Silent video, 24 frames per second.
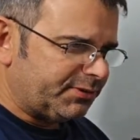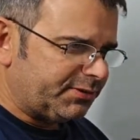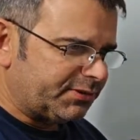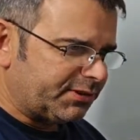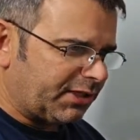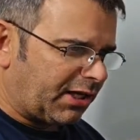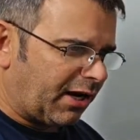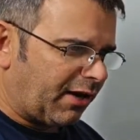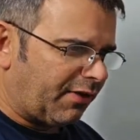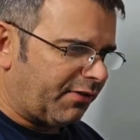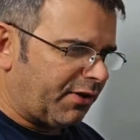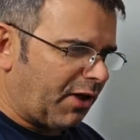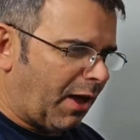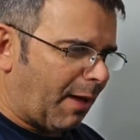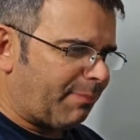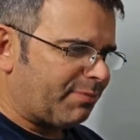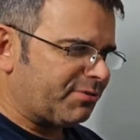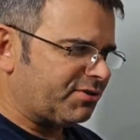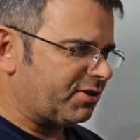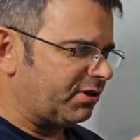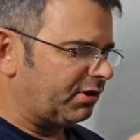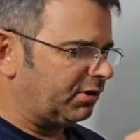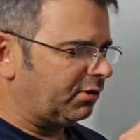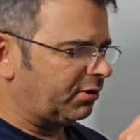Kind of the
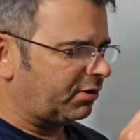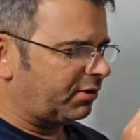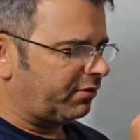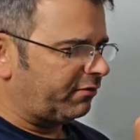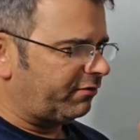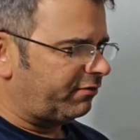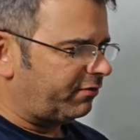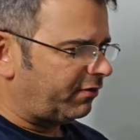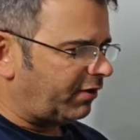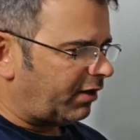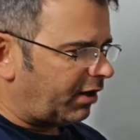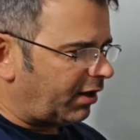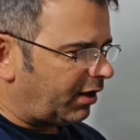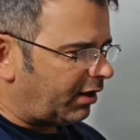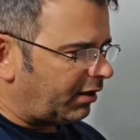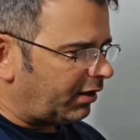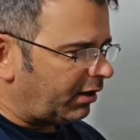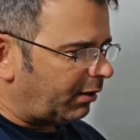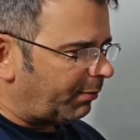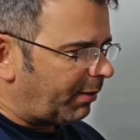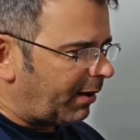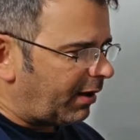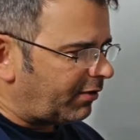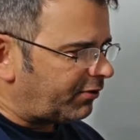opposite look of
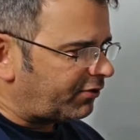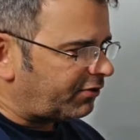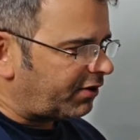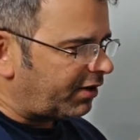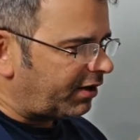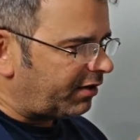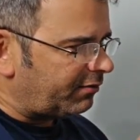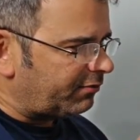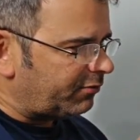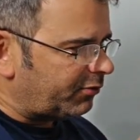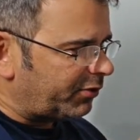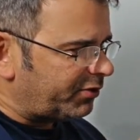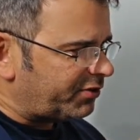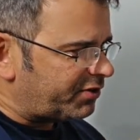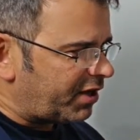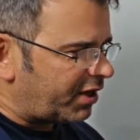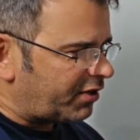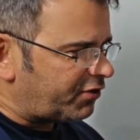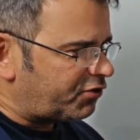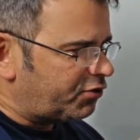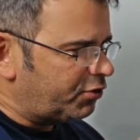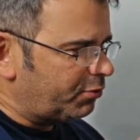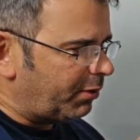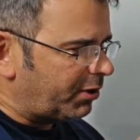Lebowski, where he's
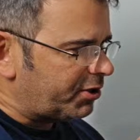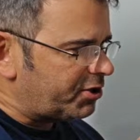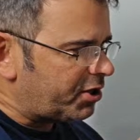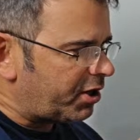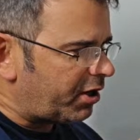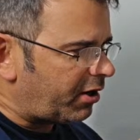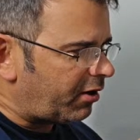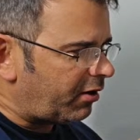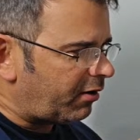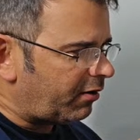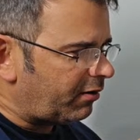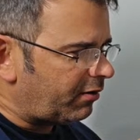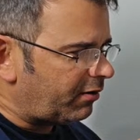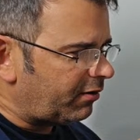got too much hair.